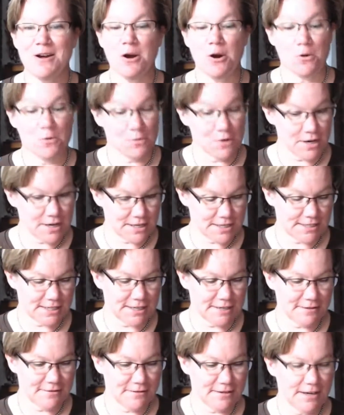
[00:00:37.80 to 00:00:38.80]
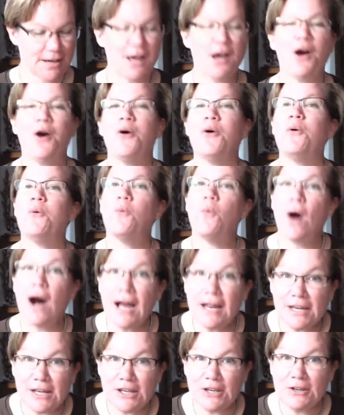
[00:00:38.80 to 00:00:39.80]
What is it? Why
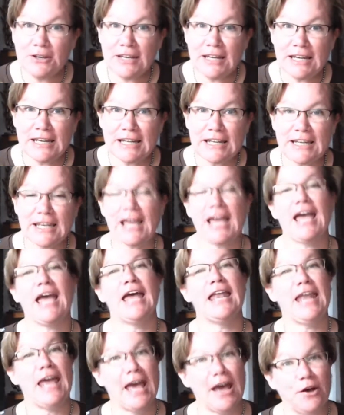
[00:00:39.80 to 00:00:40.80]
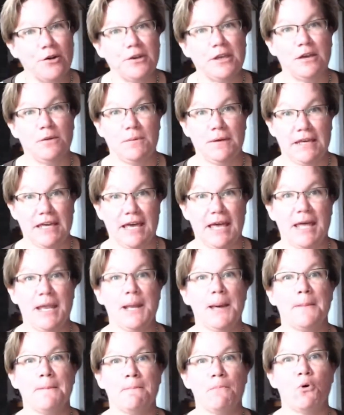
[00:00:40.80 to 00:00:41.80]
do you need it? And how can we get
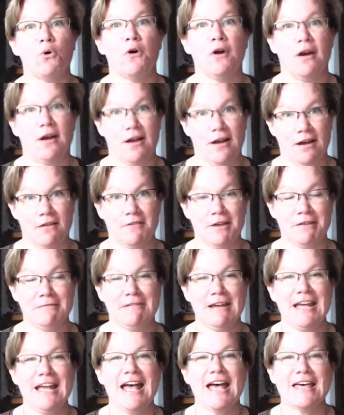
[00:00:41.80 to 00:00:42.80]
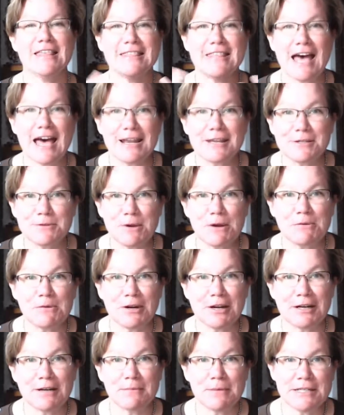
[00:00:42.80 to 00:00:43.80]
more of it? That is what we're
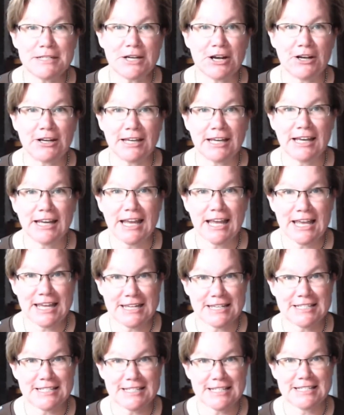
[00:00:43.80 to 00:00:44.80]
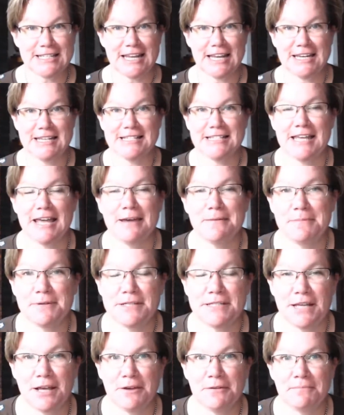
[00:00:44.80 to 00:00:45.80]
going to be talking in today's
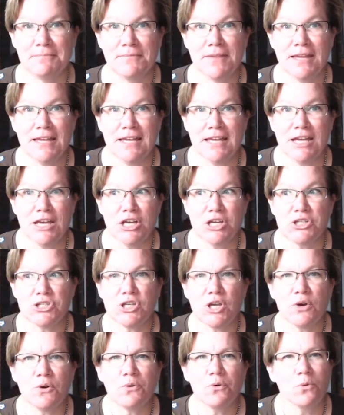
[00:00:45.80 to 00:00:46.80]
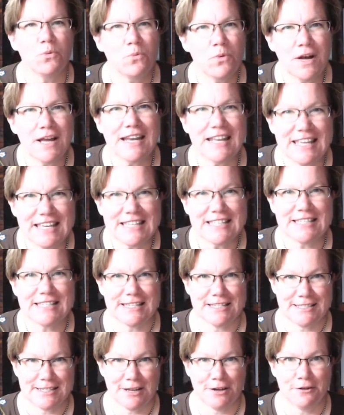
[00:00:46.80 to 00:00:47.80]
episode. So, what is
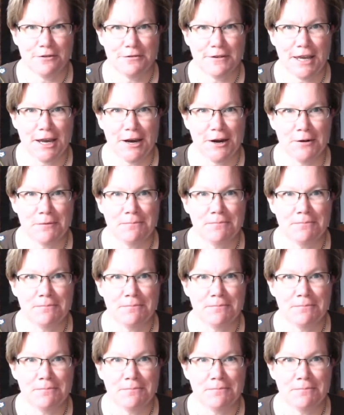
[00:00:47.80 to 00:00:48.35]
self-care?